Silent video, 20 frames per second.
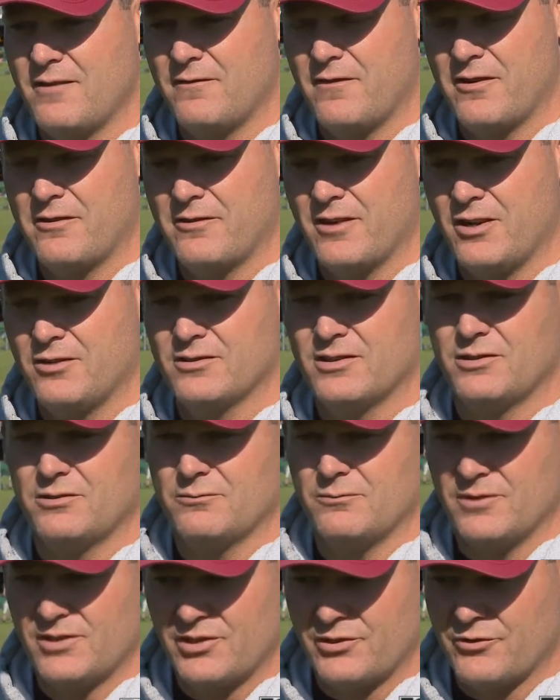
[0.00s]
off our routes,
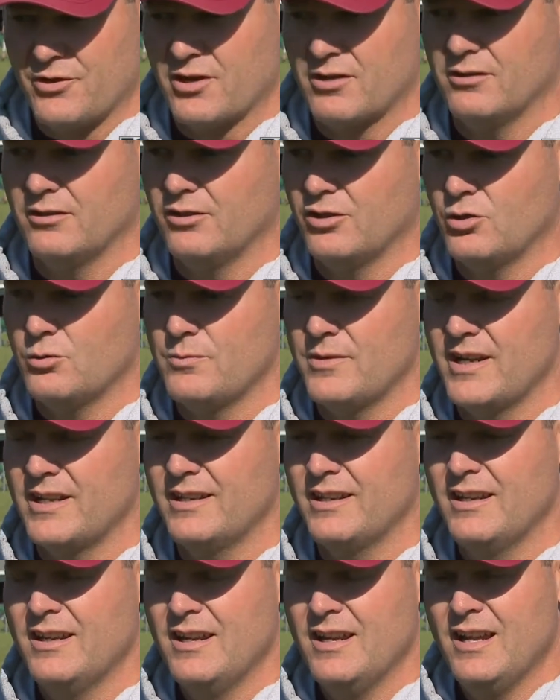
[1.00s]
we struggle a little bit.
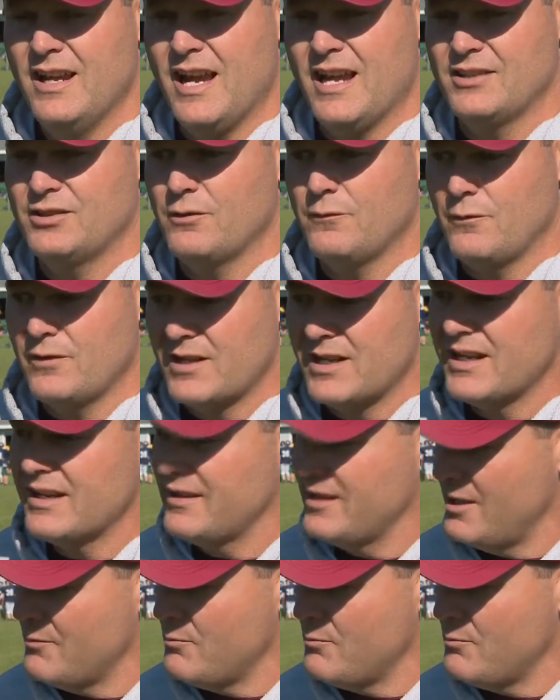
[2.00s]
And so if we can get